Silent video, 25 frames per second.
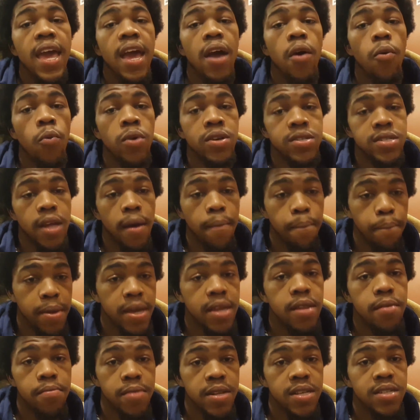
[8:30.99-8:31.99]
And once I
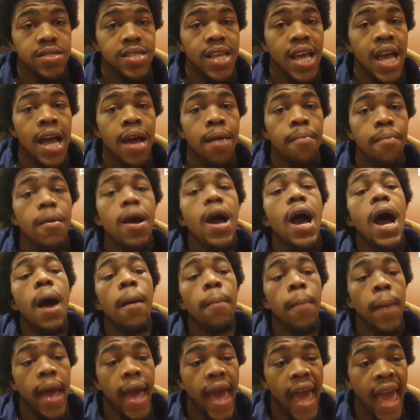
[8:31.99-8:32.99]
beat him this time,
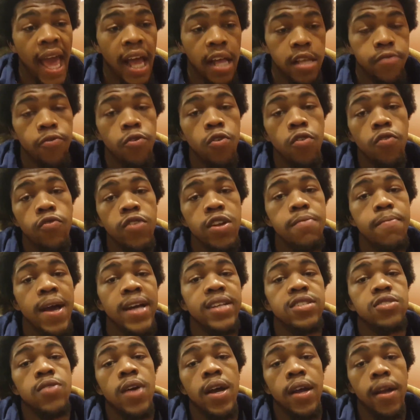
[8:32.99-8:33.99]
I'm going to ask for a
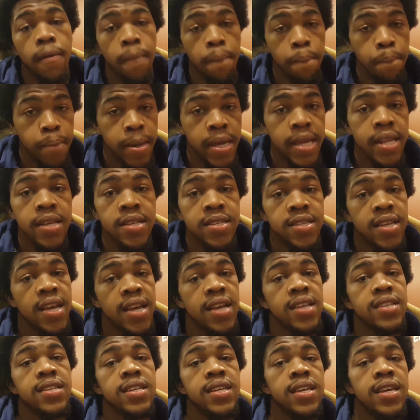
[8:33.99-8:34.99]
rematch so I can beat his
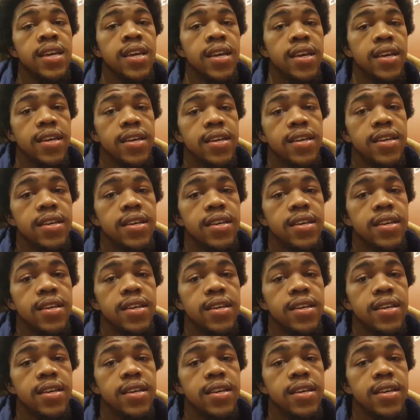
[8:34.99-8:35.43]
ass again.